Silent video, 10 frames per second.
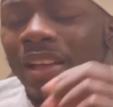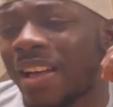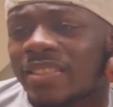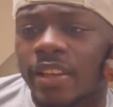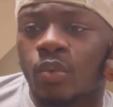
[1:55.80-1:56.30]
I
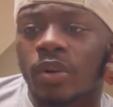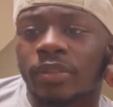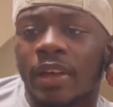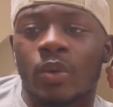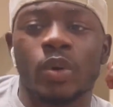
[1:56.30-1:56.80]
say one
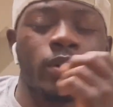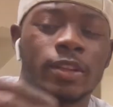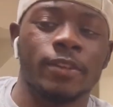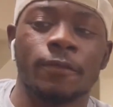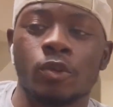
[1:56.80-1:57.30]
thing, we're
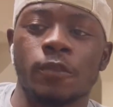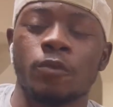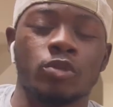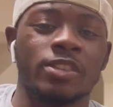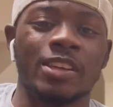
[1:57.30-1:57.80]
only
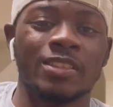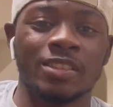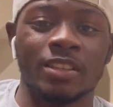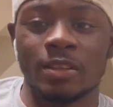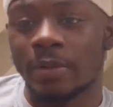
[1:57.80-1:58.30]
44 seconds
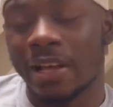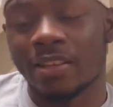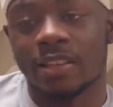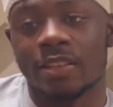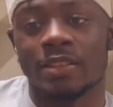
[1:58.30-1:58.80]
in, but I
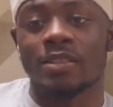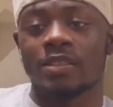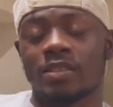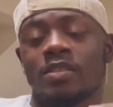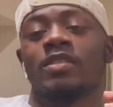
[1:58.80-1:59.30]
say this.
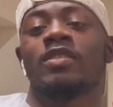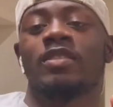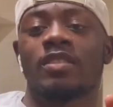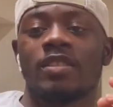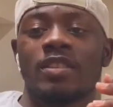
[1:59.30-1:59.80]

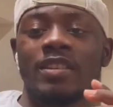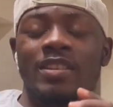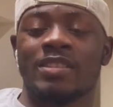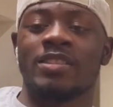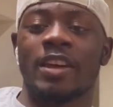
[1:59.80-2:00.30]

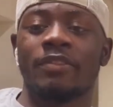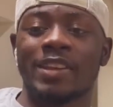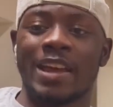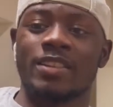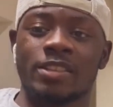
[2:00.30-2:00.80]
It's
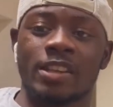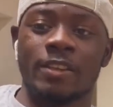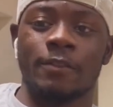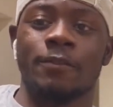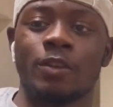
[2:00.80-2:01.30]
definitely got the
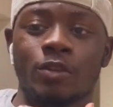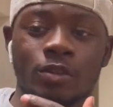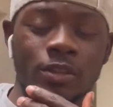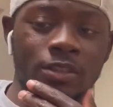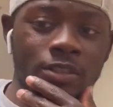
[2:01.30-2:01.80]
same feel
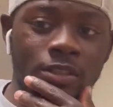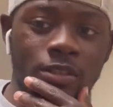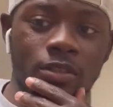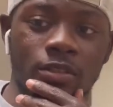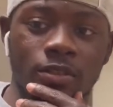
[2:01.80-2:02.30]
as
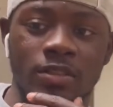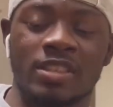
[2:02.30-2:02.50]
the